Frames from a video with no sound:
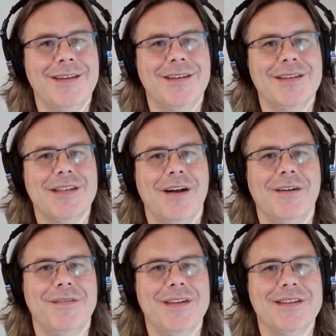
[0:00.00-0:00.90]

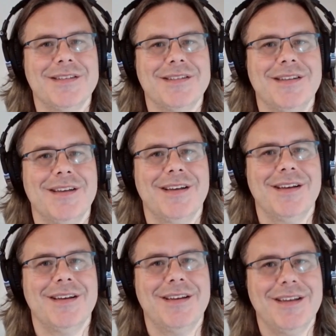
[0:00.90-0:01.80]
Self is
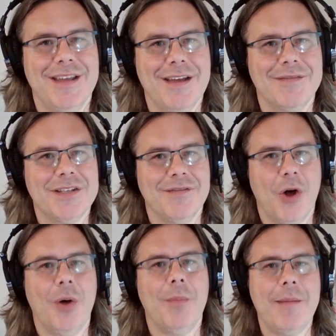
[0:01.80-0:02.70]
the gifts of
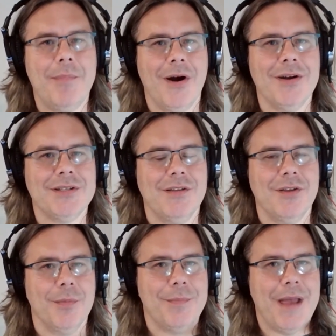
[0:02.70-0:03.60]
all my parts at
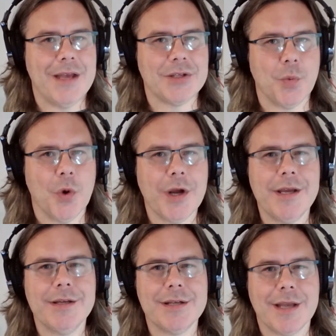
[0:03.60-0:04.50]
their best,
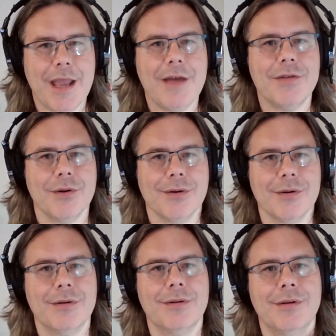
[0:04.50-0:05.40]
working together
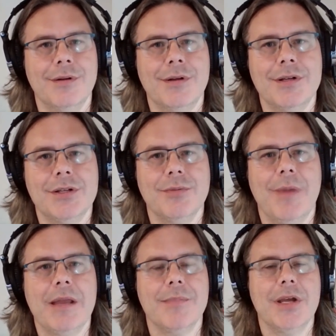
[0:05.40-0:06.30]
to
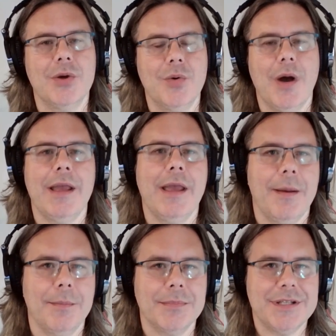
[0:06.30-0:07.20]
make me who I
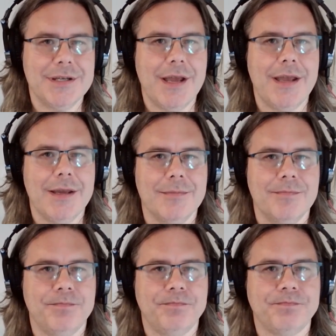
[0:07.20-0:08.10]
am today.
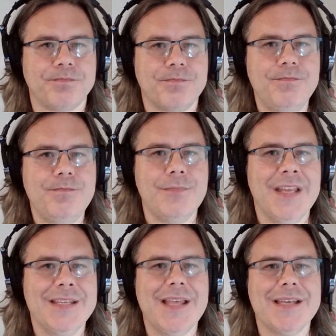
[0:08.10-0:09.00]

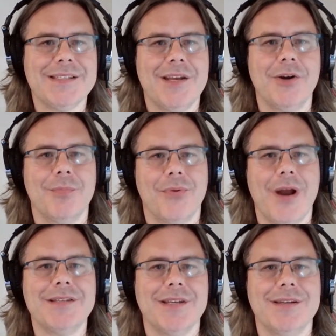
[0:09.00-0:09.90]
It's that centered
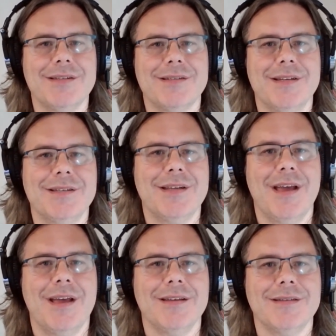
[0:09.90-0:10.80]
presence that
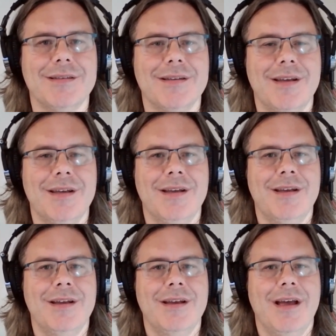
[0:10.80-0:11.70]
says,
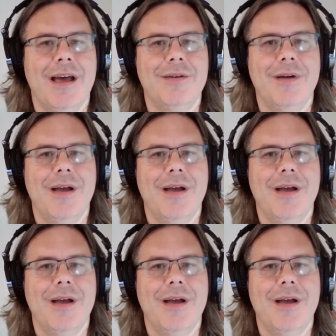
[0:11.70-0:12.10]
I don't